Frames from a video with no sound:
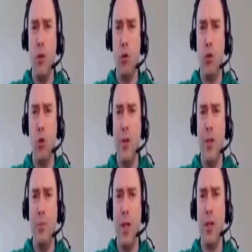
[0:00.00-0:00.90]

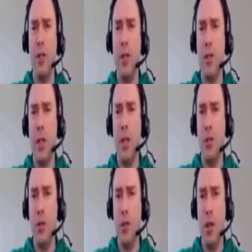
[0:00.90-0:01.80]
enjoying because his
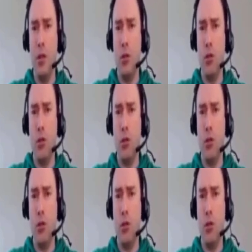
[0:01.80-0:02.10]
center is getting